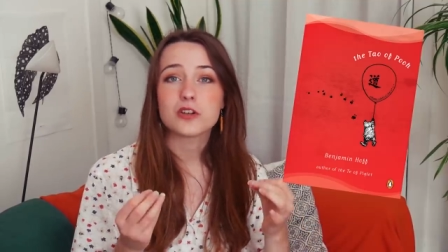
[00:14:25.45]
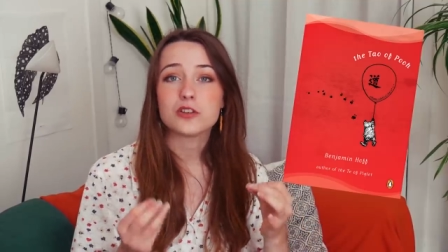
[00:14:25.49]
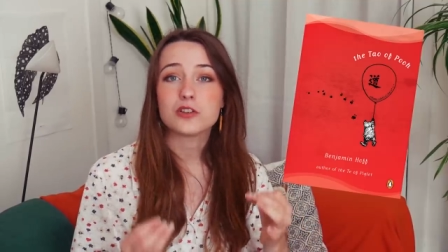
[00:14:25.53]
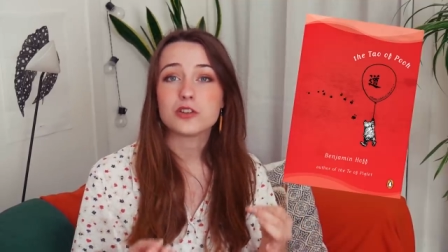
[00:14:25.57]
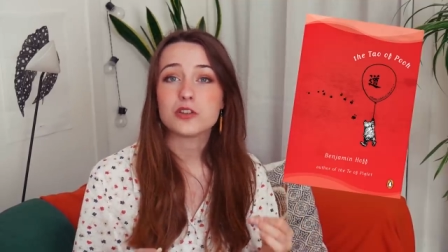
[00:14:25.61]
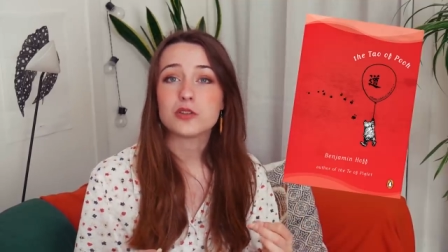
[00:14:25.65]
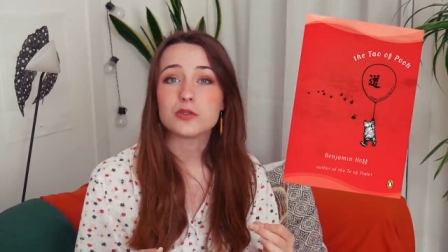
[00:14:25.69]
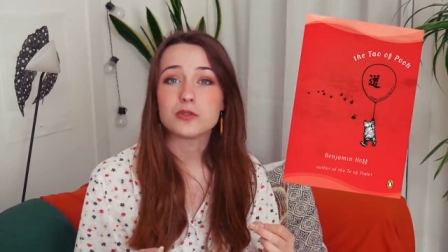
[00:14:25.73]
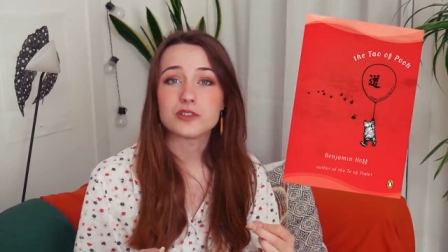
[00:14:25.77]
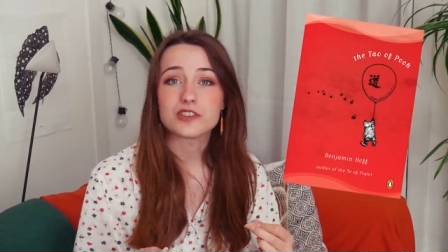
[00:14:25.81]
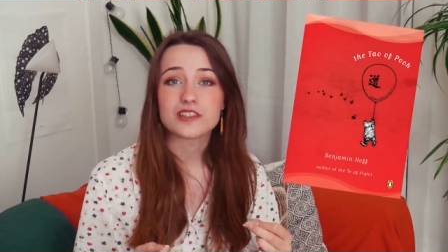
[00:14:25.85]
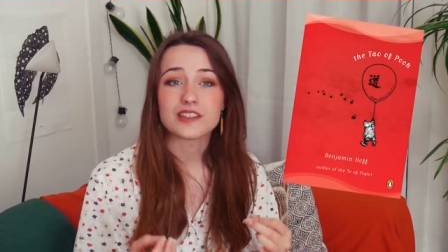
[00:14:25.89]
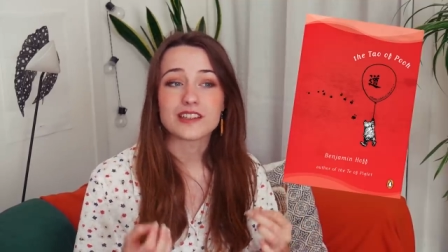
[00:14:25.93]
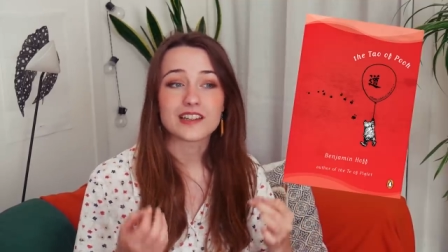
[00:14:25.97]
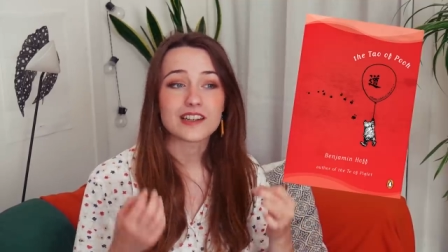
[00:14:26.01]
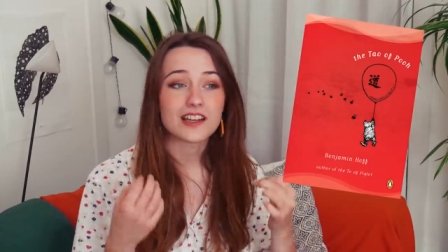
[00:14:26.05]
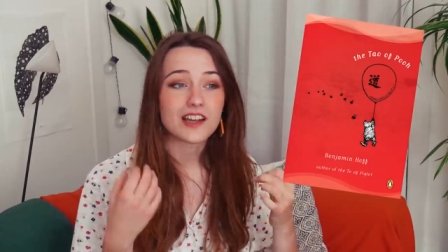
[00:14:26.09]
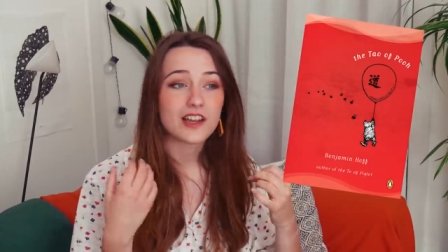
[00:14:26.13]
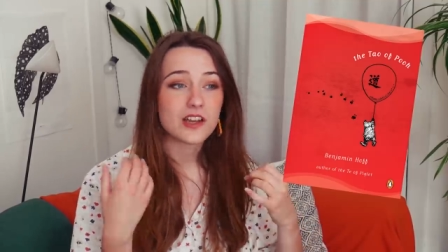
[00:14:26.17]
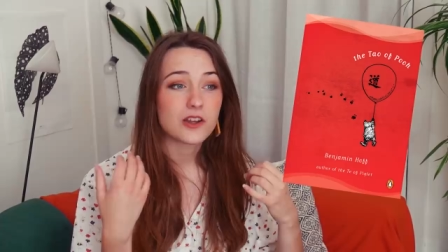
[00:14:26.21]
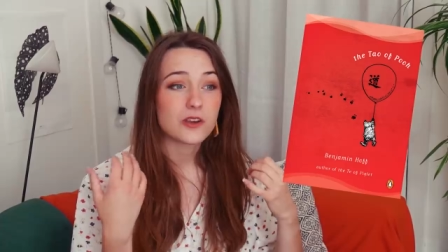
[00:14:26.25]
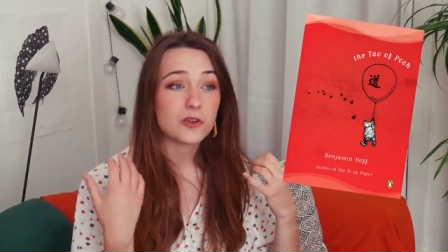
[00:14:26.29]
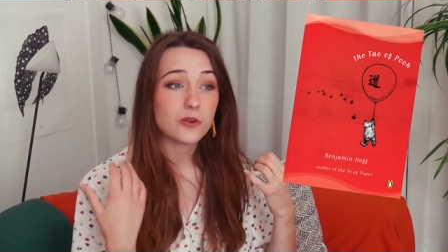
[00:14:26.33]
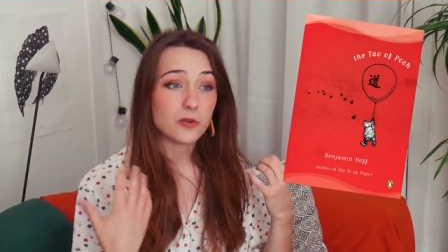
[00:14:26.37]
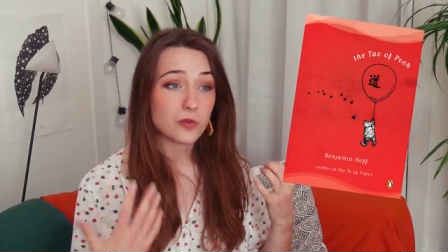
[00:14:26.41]

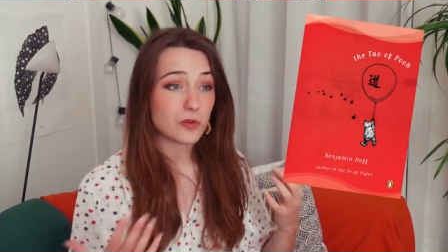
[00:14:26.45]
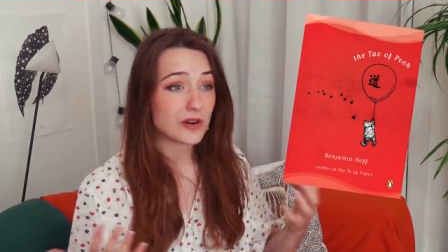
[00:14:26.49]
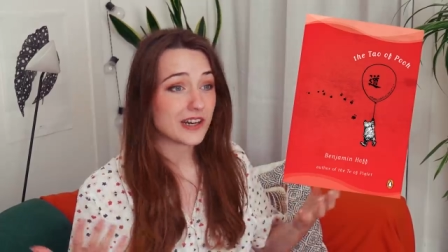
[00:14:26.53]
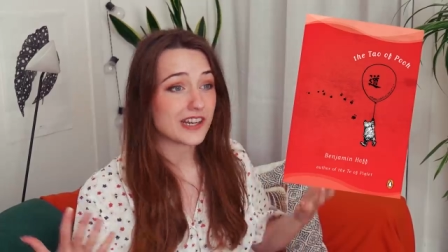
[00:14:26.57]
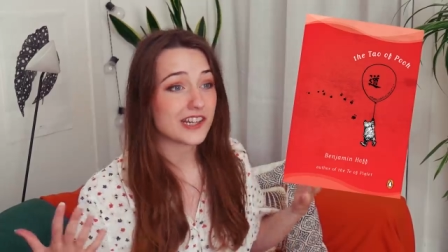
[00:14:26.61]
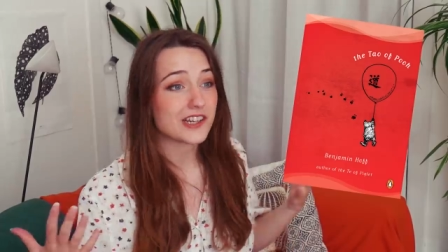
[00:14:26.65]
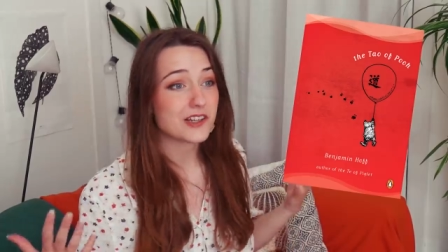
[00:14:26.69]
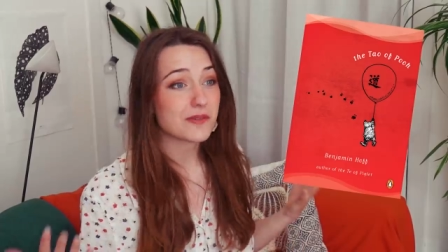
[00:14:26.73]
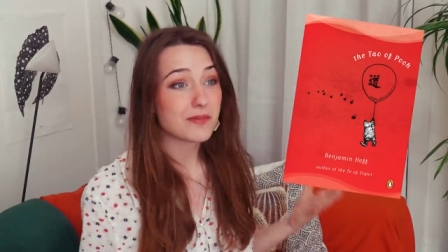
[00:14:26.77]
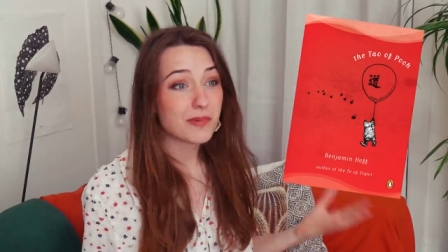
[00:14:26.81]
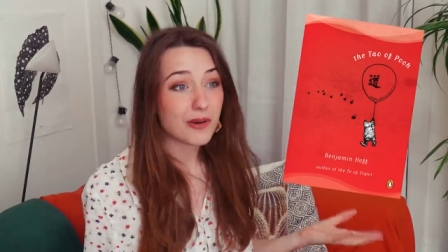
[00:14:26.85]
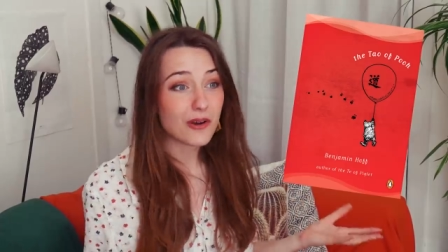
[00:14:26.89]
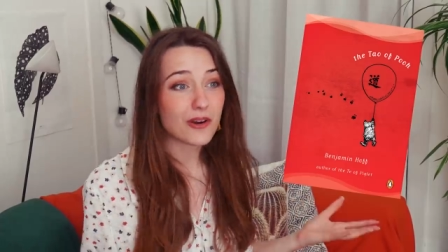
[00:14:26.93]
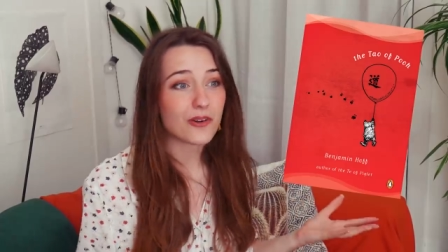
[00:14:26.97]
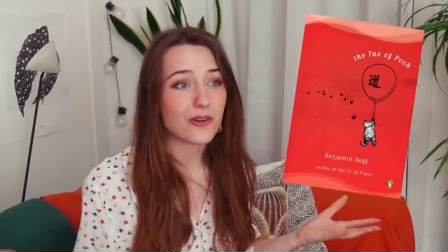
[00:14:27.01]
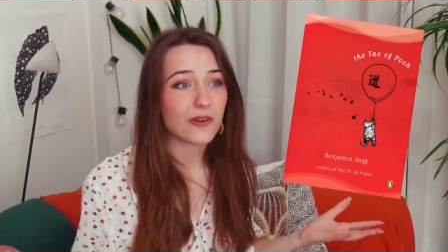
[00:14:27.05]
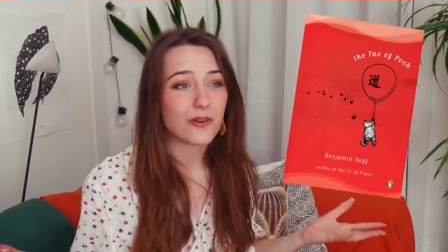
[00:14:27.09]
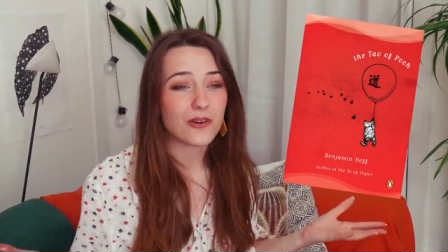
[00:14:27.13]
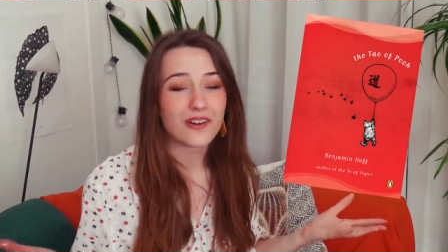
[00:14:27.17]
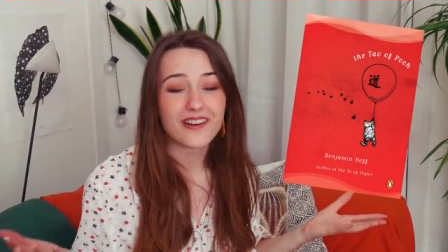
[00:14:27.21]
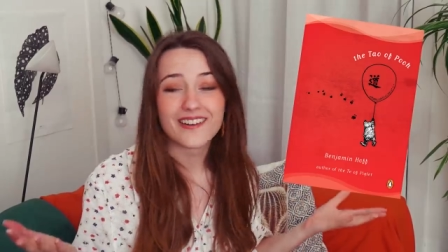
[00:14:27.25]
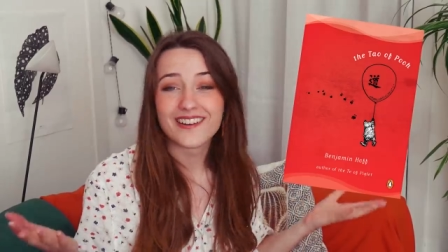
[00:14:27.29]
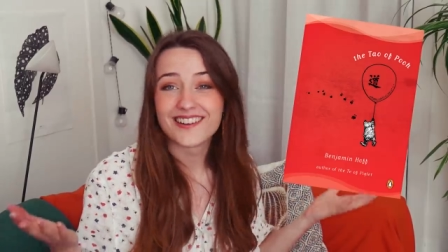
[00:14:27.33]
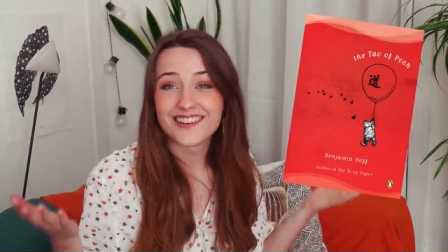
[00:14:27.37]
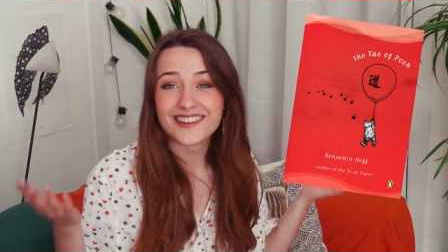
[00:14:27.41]
using Winnie the
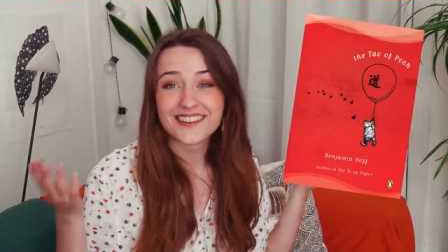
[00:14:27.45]
Pooh.